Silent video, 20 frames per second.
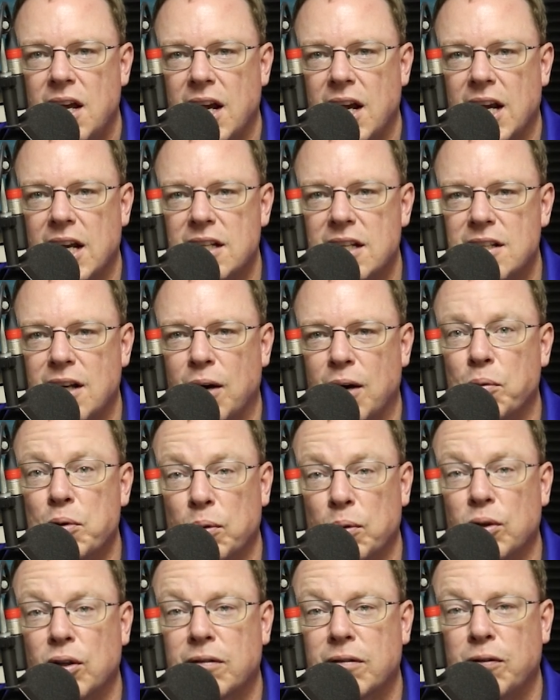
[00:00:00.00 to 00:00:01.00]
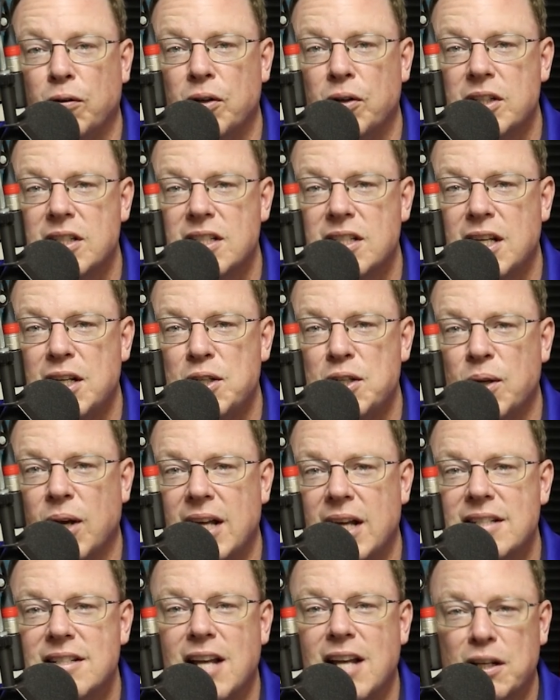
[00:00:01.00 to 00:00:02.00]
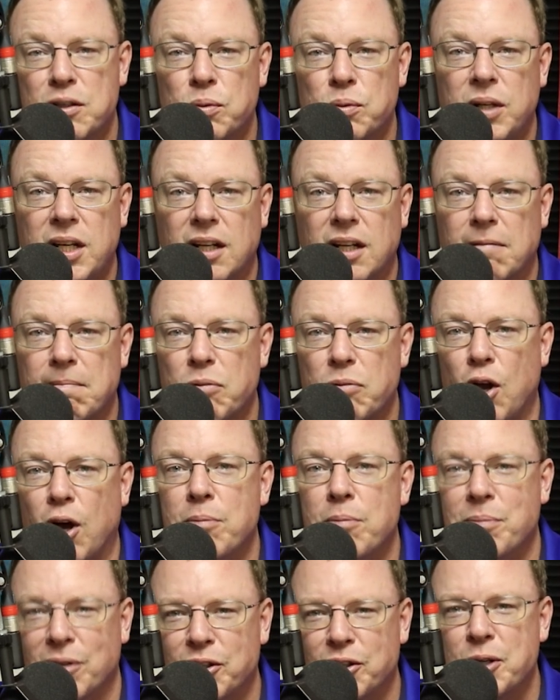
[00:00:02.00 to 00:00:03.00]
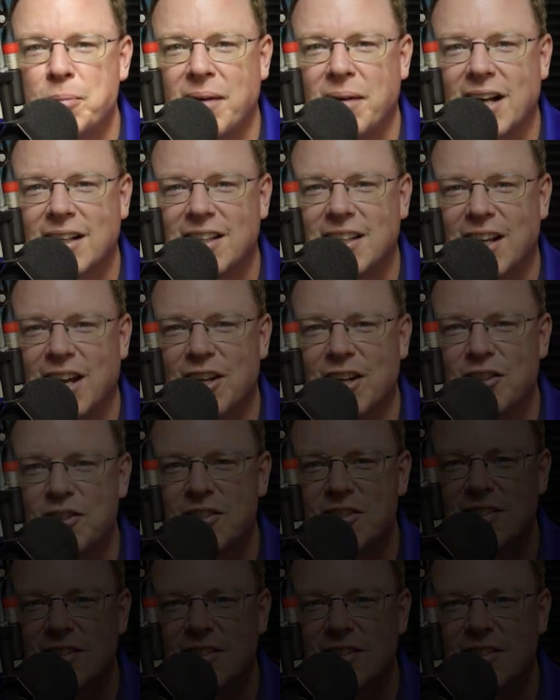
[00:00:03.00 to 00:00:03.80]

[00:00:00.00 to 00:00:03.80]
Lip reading: And we will look forward to seeing you guys next week on Building Back the Gators.